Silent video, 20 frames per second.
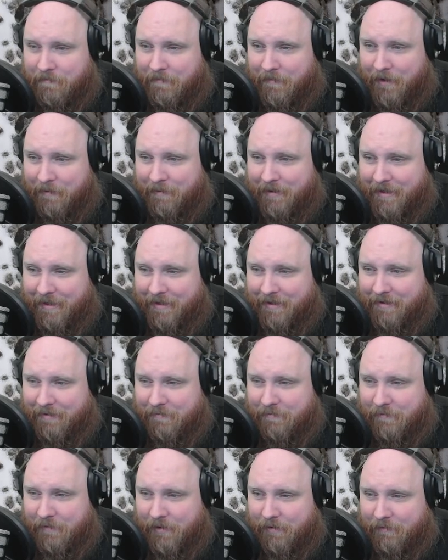
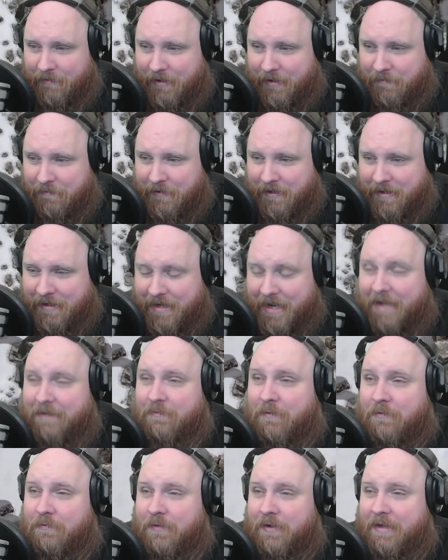mean, we get
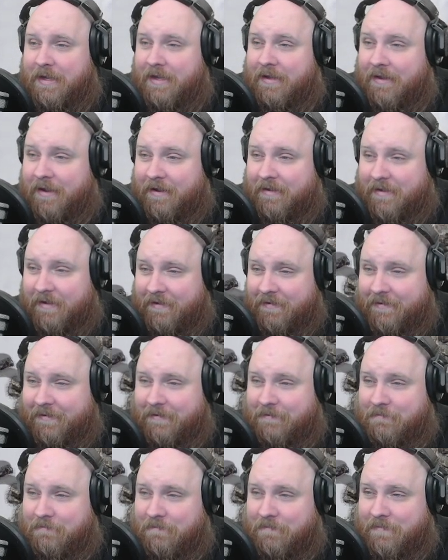what we need like
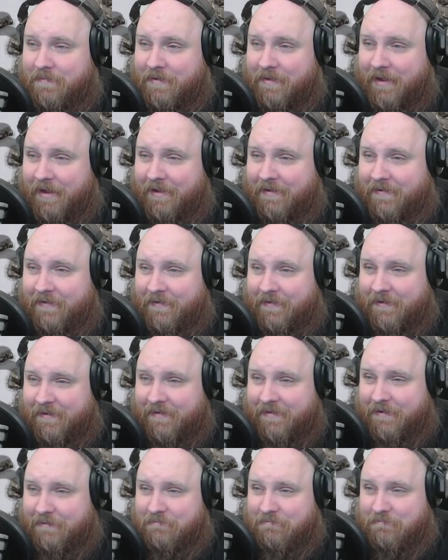this.
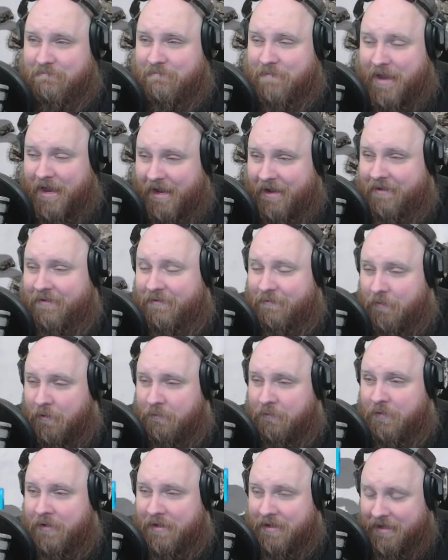This makes
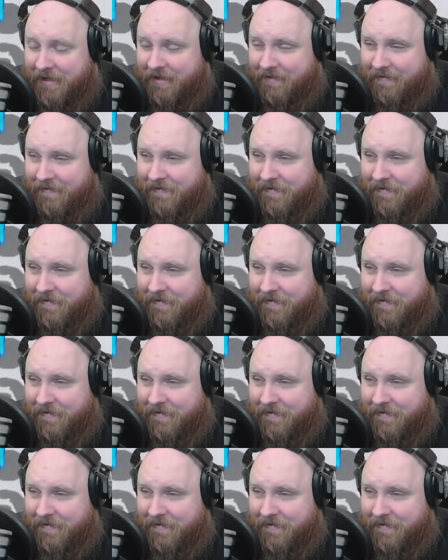what we need.